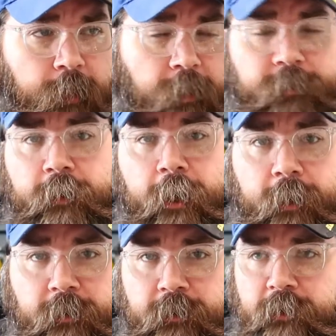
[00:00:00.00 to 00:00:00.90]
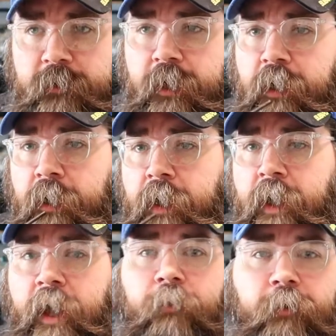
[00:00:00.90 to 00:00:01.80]
I'll try it. It's on sale.
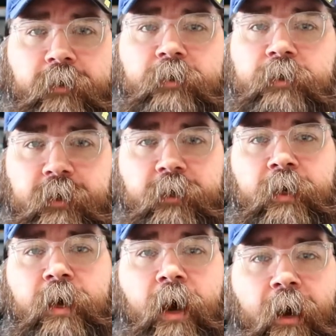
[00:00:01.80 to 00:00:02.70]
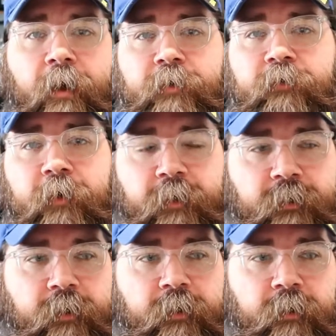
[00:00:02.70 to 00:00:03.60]
And because it's funny
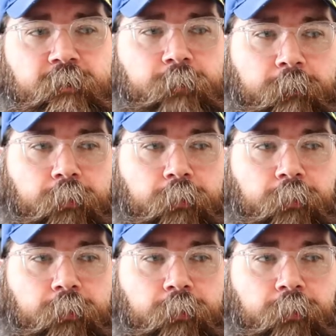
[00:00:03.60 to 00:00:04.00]
because my